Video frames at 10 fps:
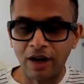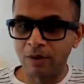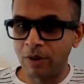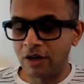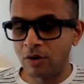
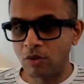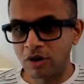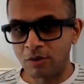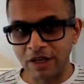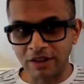And we didn't
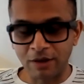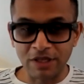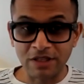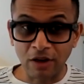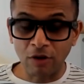want to make that
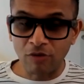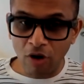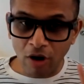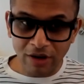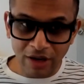mistake of
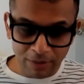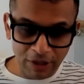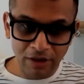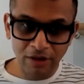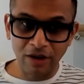not
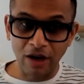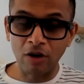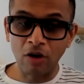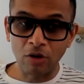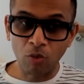naming it
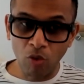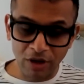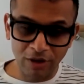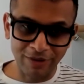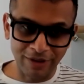and not
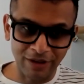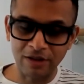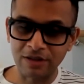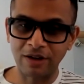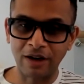working with
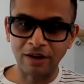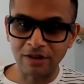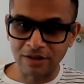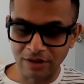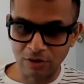industry
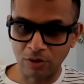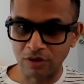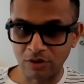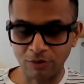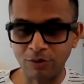analysts and so
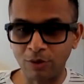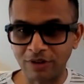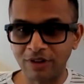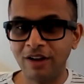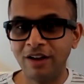on and so
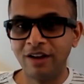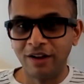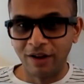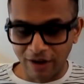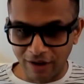forth.
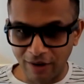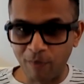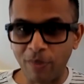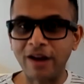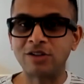
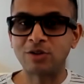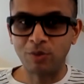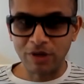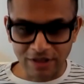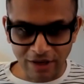And
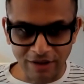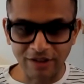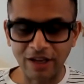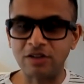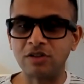so we
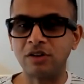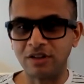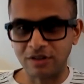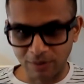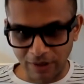started that
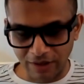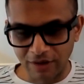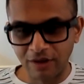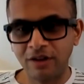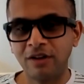journey as well.
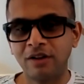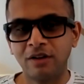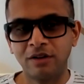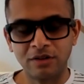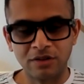
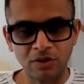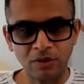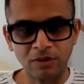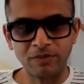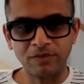
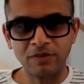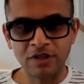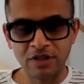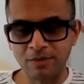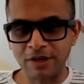So
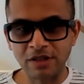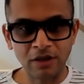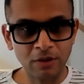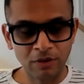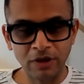this is
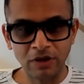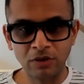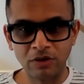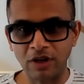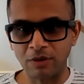basically what we
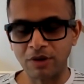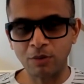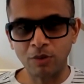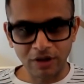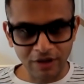do today.
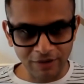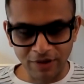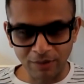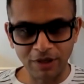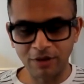We're a work
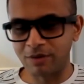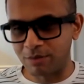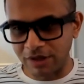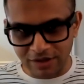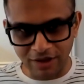graph company.
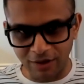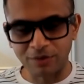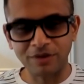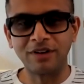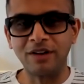We build
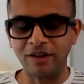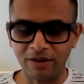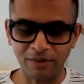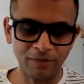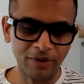Scout,
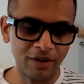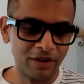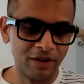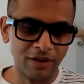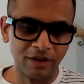
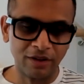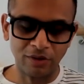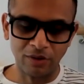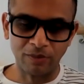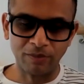
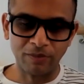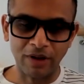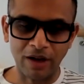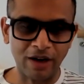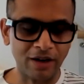you know,
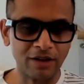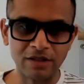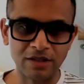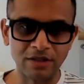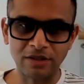and
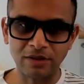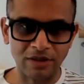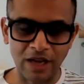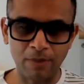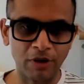this
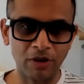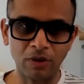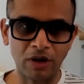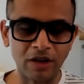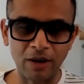tap
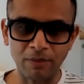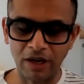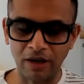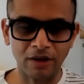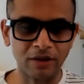into
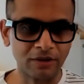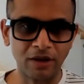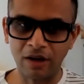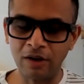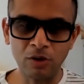untapped data
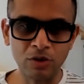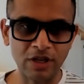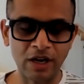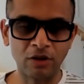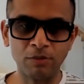and
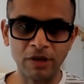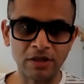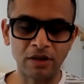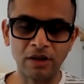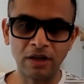use that to
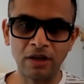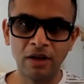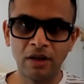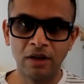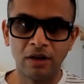basically
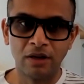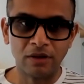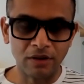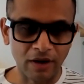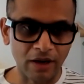
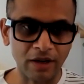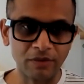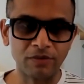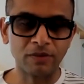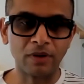
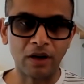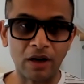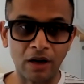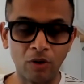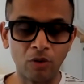drive
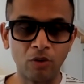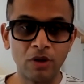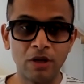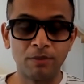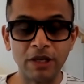
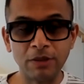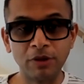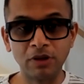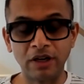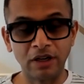how
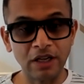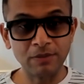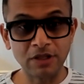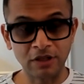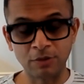people and
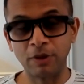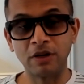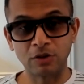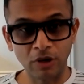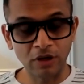teams
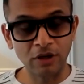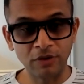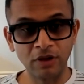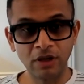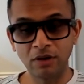experience work
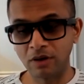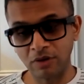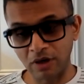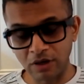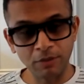differently,
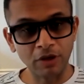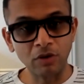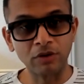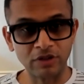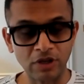and the
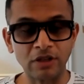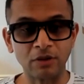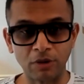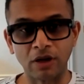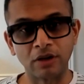ultimate goal of
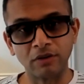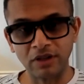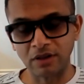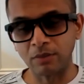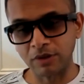changing
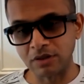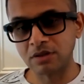productivity in companies.